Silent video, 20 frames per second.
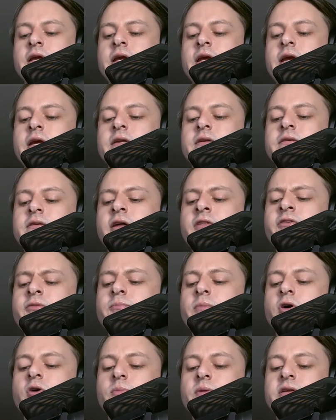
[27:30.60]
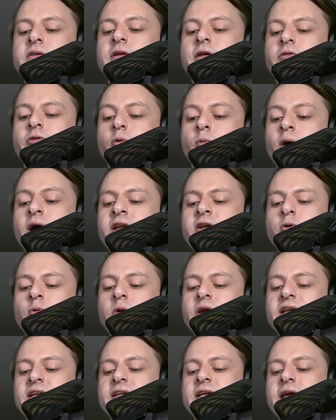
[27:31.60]
in another moment, the White
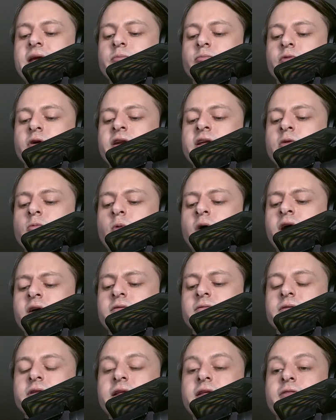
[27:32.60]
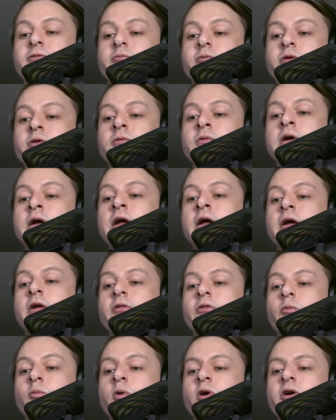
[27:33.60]
Queen came running wildly through
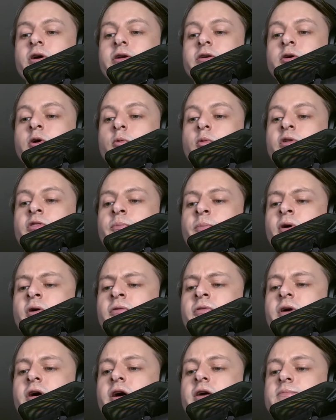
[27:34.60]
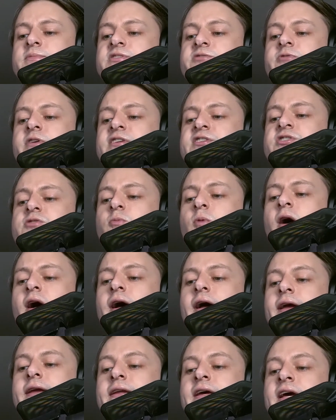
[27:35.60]
the wood with both arms stretched
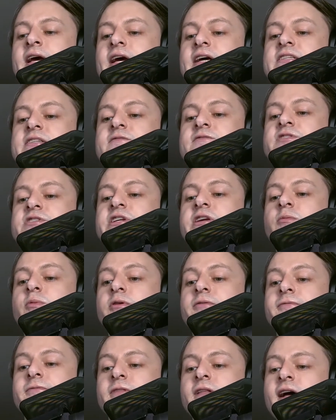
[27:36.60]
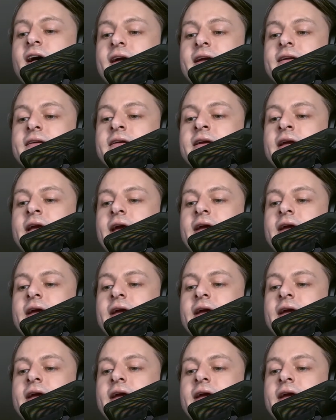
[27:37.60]
wide as if she were flying,